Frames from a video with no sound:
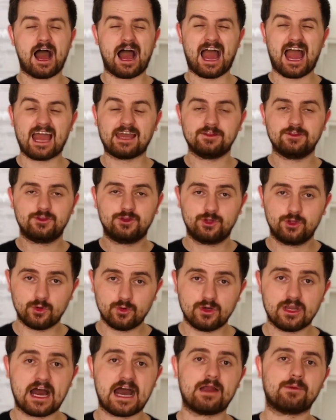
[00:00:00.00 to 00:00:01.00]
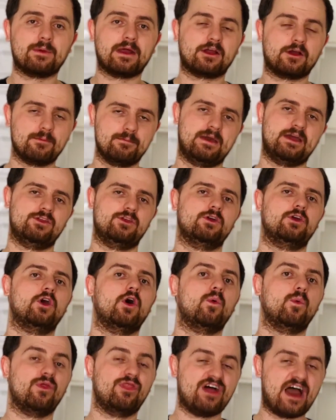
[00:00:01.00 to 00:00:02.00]
I do not recommend you
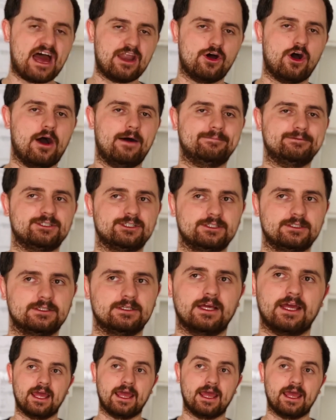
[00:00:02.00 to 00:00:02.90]
go with that option.